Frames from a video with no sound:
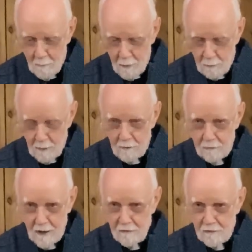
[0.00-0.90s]
But what's
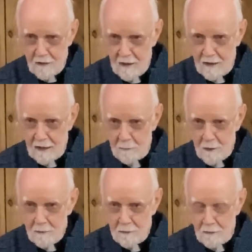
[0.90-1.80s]
fascinating
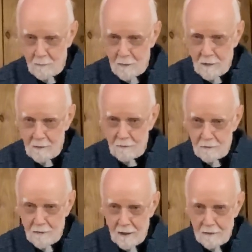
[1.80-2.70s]
about them
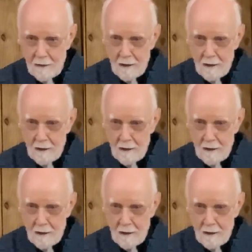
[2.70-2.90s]
is that